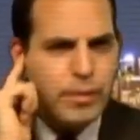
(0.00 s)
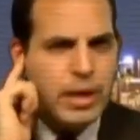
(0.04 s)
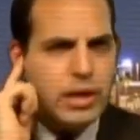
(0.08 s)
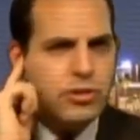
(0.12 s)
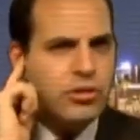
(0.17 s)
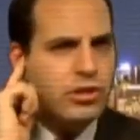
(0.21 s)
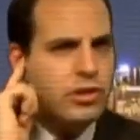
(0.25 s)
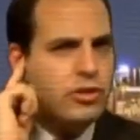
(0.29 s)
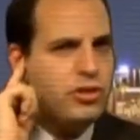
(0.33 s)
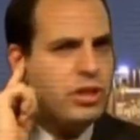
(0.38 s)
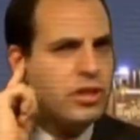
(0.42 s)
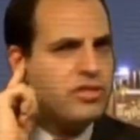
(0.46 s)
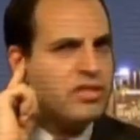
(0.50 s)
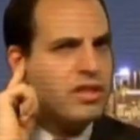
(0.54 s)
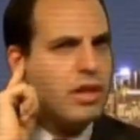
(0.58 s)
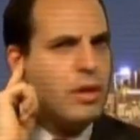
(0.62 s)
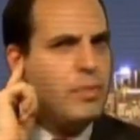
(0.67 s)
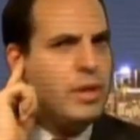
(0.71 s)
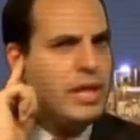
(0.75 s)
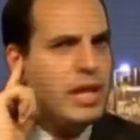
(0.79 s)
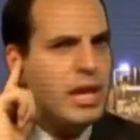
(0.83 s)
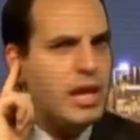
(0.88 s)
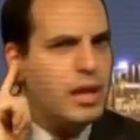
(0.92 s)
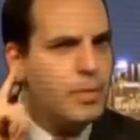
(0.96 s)
just coming
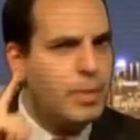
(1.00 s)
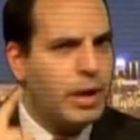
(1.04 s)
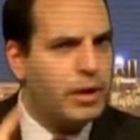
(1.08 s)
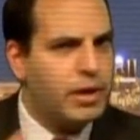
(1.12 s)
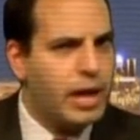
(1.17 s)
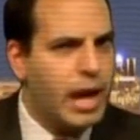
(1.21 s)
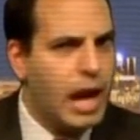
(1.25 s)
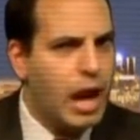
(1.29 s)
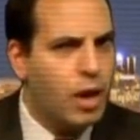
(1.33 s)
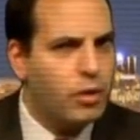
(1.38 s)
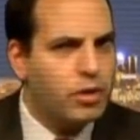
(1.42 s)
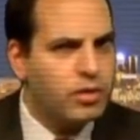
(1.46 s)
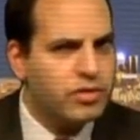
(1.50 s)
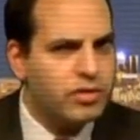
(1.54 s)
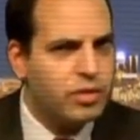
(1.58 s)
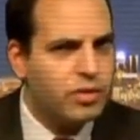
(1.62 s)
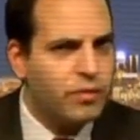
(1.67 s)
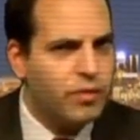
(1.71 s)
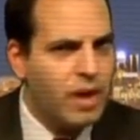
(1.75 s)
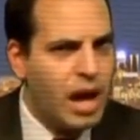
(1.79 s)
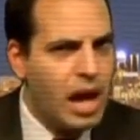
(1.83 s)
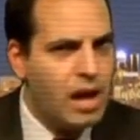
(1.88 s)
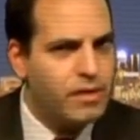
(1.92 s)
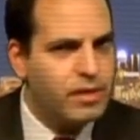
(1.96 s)
in about how to
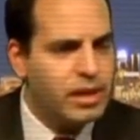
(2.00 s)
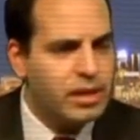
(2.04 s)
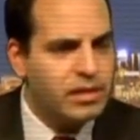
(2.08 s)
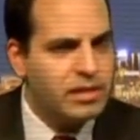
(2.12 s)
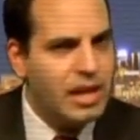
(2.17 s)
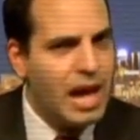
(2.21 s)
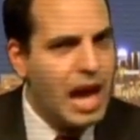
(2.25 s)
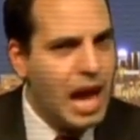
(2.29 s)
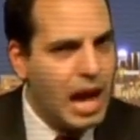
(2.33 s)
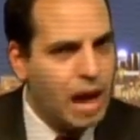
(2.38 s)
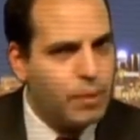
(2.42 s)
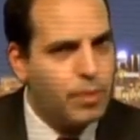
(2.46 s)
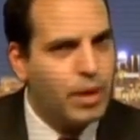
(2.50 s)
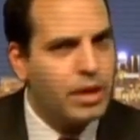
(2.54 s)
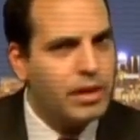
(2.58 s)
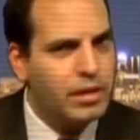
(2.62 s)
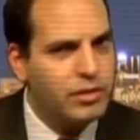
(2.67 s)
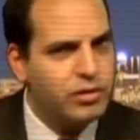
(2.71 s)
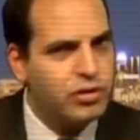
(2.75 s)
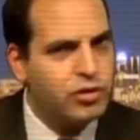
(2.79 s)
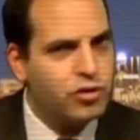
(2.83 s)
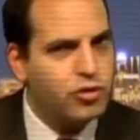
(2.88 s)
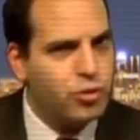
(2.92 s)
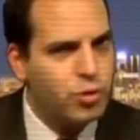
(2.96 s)
survive an attack by these
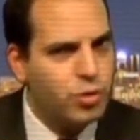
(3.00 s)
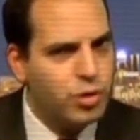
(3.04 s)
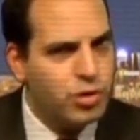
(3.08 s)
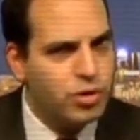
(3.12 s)
intruders.